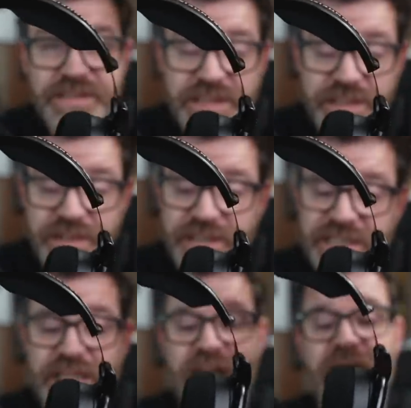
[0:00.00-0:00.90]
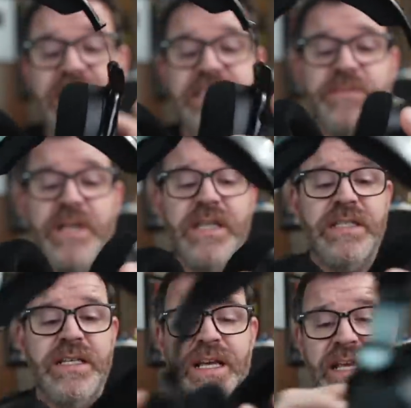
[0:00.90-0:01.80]
so you don't get the hot spot.
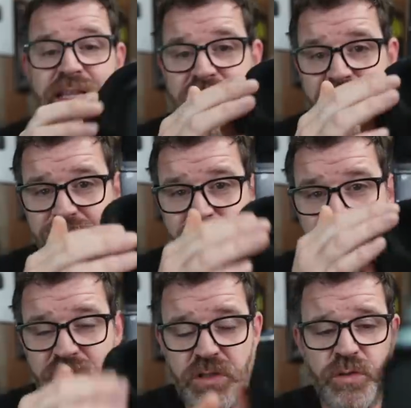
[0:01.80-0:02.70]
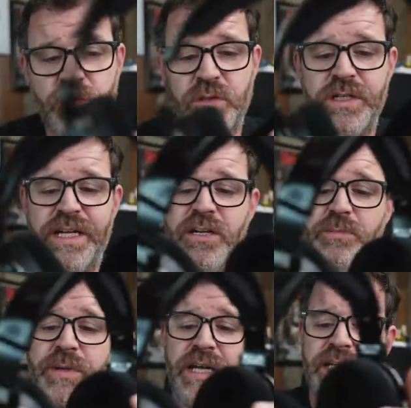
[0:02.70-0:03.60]
They have velour ear
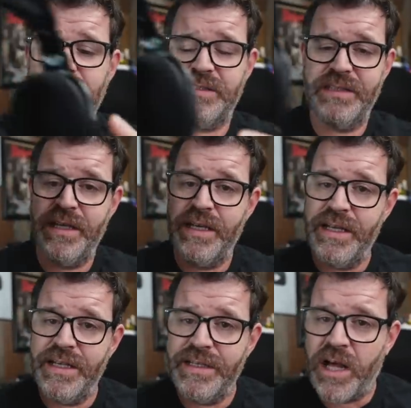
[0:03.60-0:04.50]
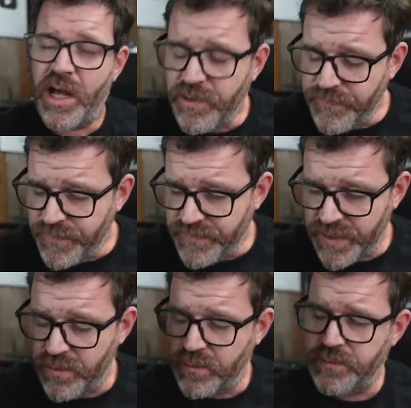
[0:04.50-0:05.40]
pads. 150
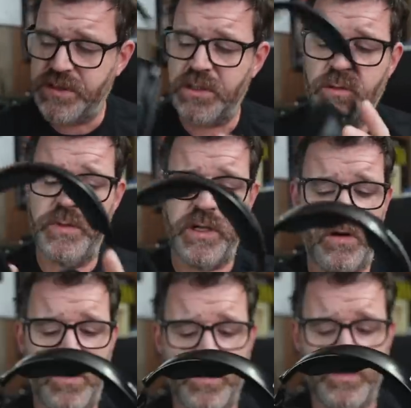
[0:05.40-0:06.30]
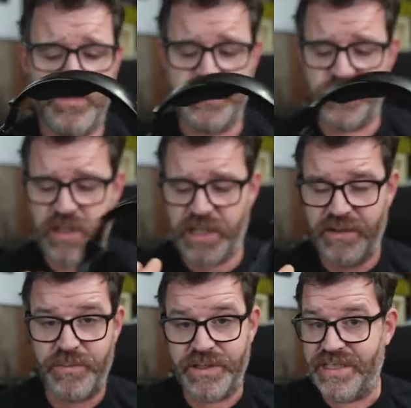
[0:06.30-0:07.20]
ohms, a little bit harder to
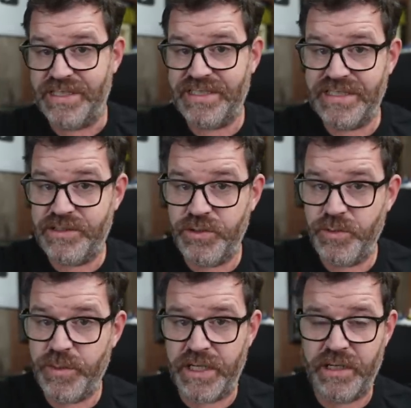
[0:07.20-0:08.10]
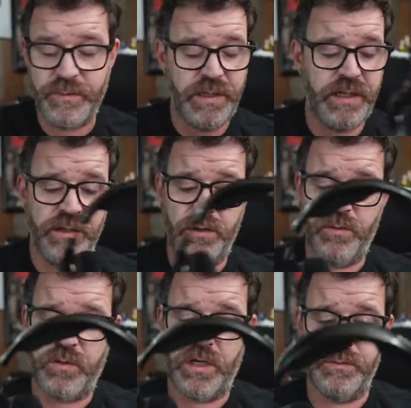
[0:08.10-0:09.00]
drive, but this tube amp had no
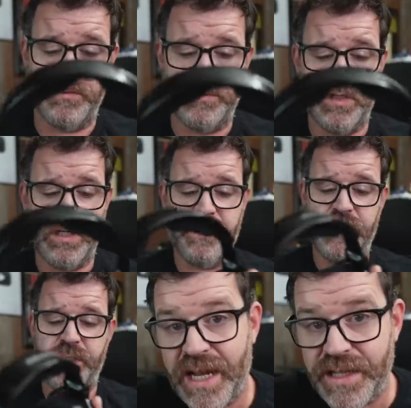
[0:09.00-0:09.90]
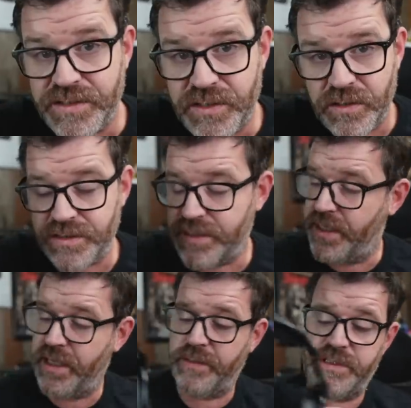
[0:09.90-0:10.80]
problem driving it. And the solid state
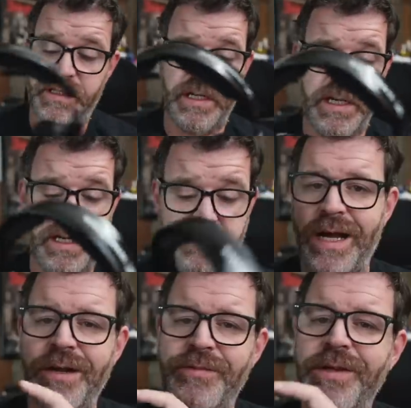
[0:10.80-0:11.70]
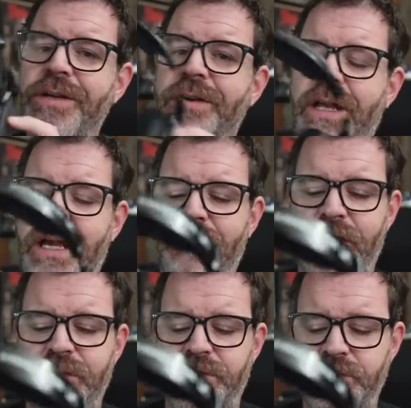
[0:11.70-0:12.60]
amps that I had, I don't think you're gonna have an
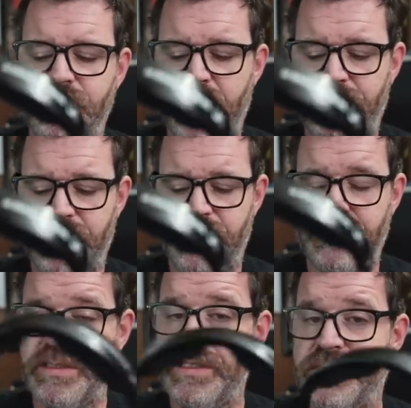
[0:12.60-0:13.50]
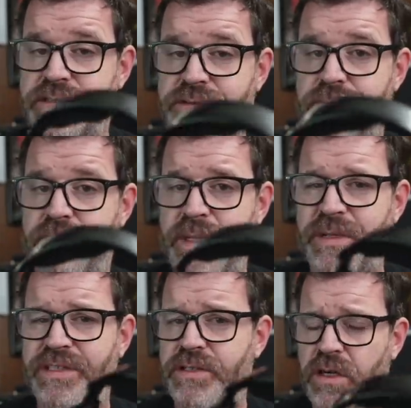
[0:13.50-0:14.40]
issue driving these, unless it's
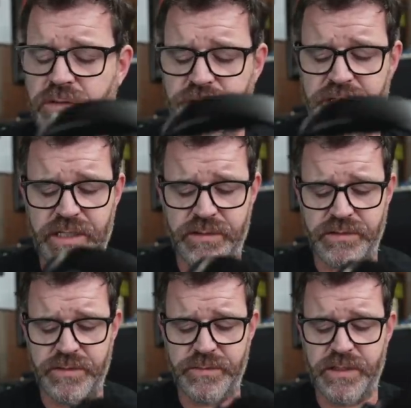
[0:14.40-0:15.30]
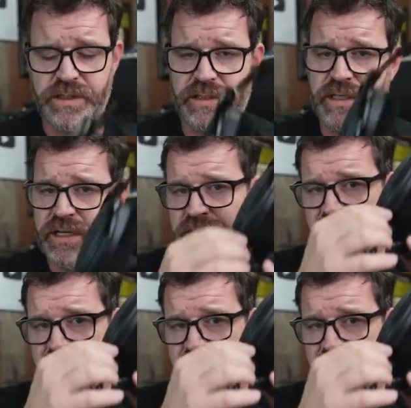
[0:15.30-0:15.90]
maybe a dongle DAC or something like that.